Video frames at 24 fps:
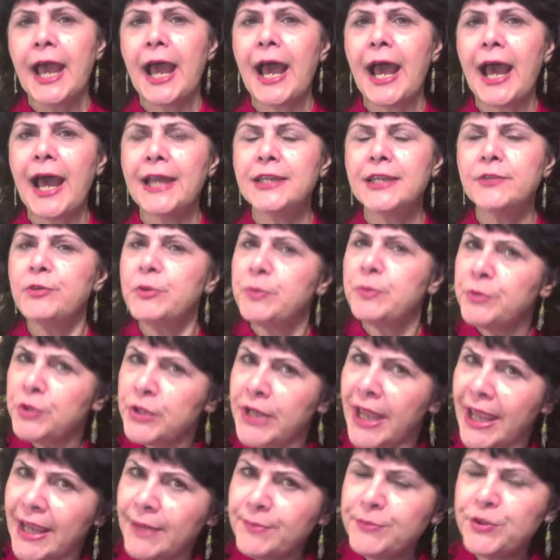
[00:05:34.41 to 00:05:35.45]
And we
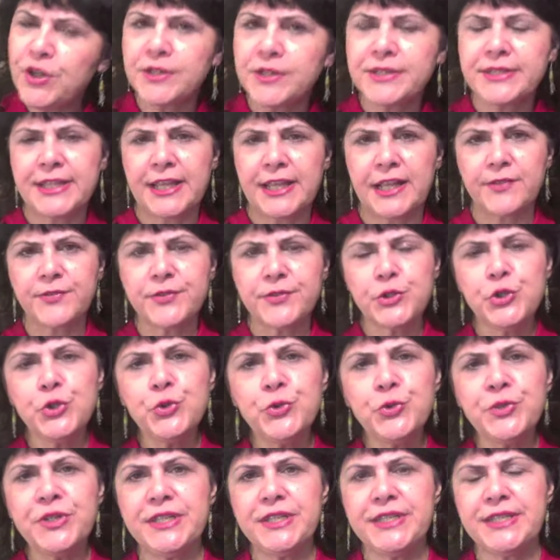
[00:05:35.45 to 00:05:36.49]
named ourselves
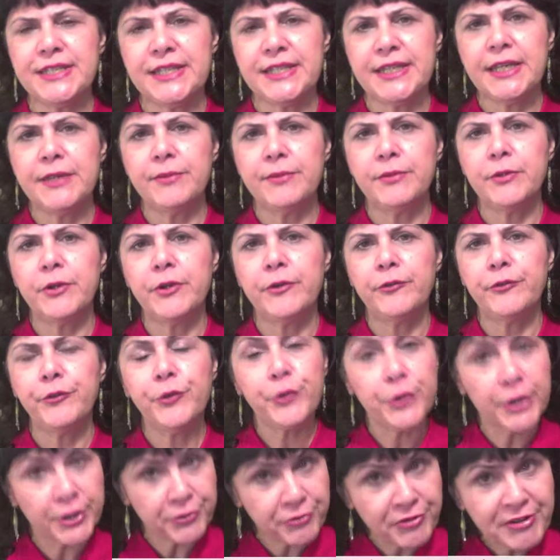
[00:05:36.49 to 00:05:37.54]
Unity uh,
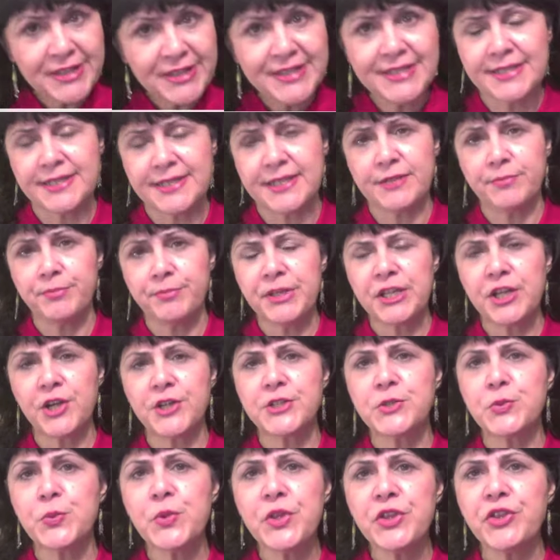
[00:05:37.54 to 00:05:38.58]
for a reason
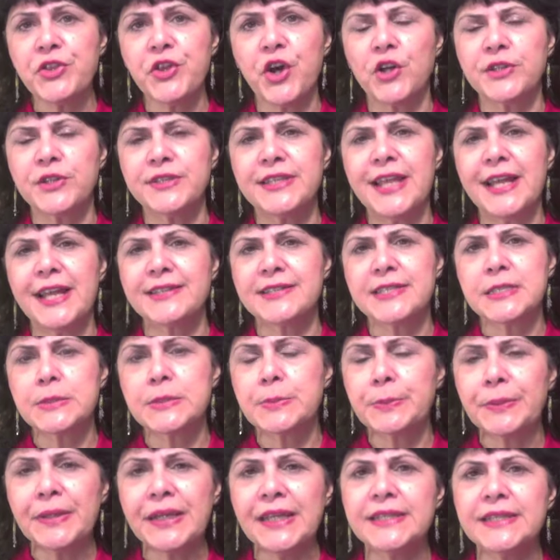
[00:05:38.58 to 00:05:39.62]
because we thought that
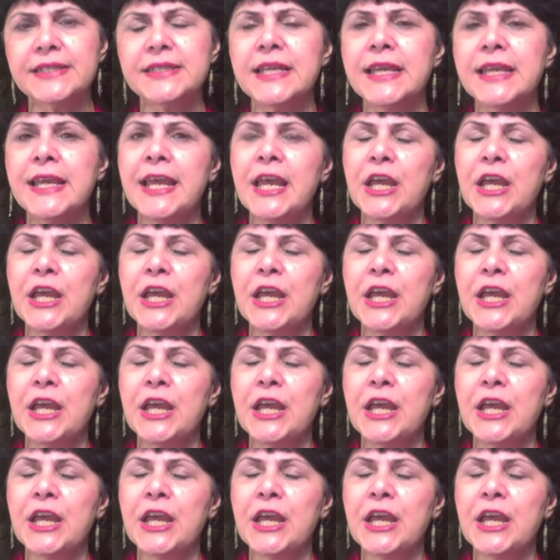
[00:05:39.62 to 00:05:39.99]
split